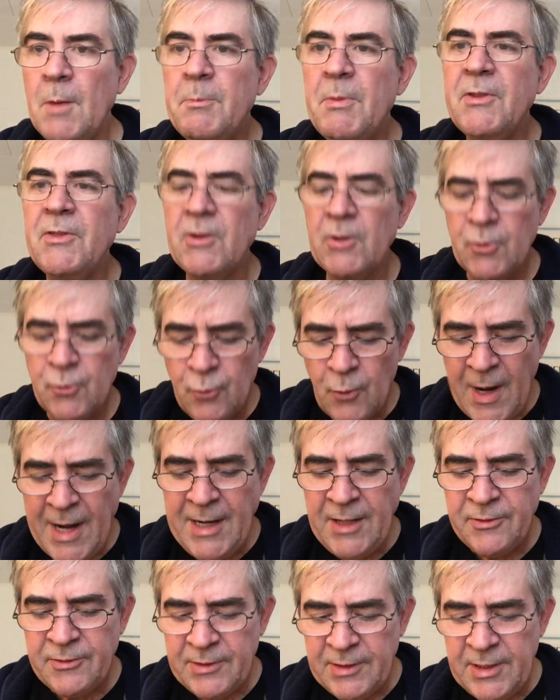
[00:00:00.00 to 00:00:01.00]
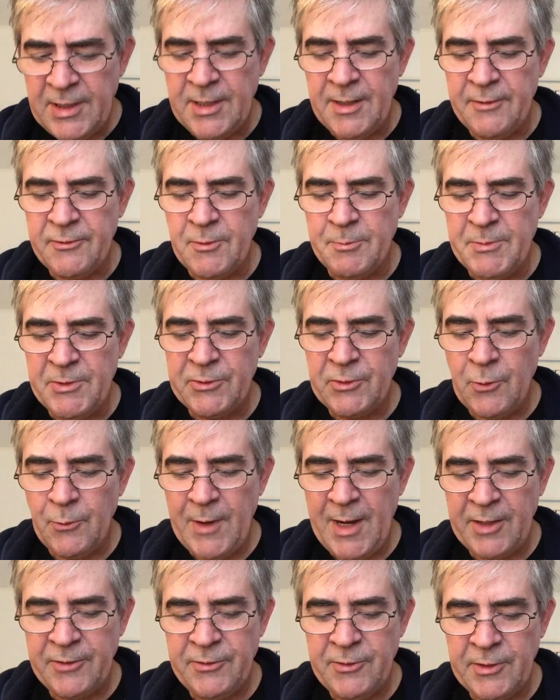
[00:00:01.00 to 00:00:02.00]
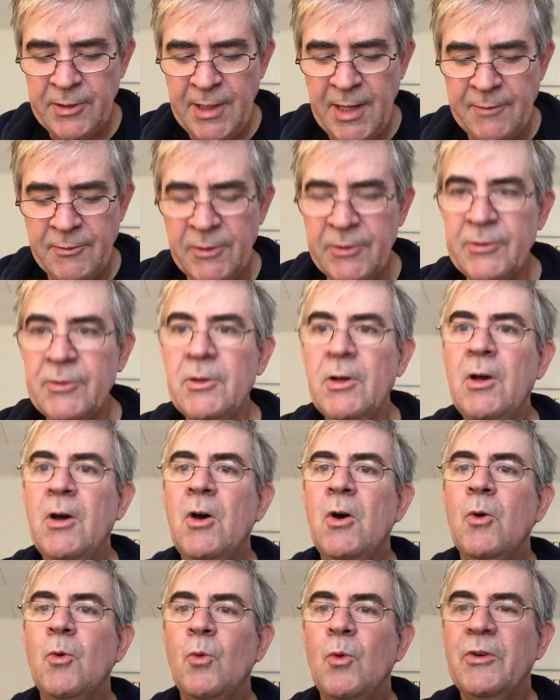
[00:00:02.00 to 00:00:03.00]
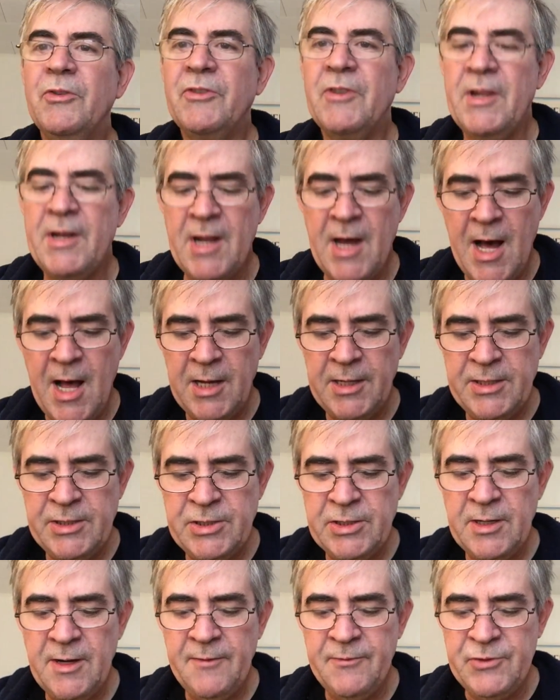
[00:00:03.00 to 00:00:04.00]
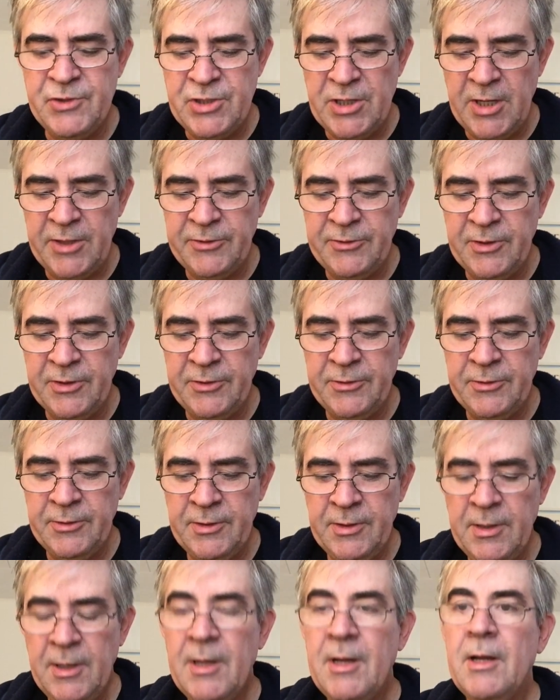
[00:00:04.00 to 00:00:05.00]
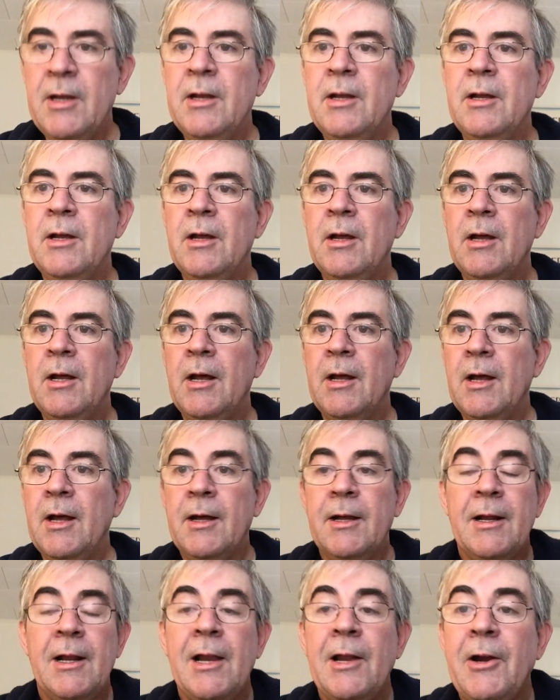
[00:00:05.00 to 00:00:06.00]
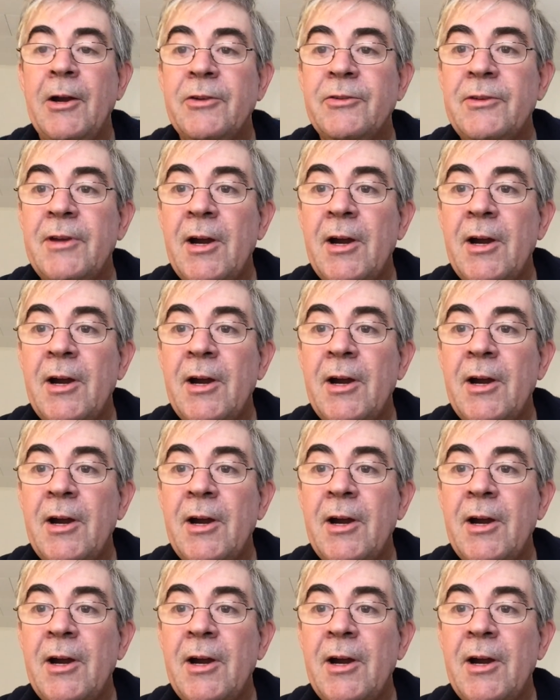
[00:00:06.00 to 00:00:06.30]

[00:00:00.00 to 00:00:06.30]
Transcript: But the greatest gift Mr. Ragsdale gave us was the knowledge of justice. Uh, Clarence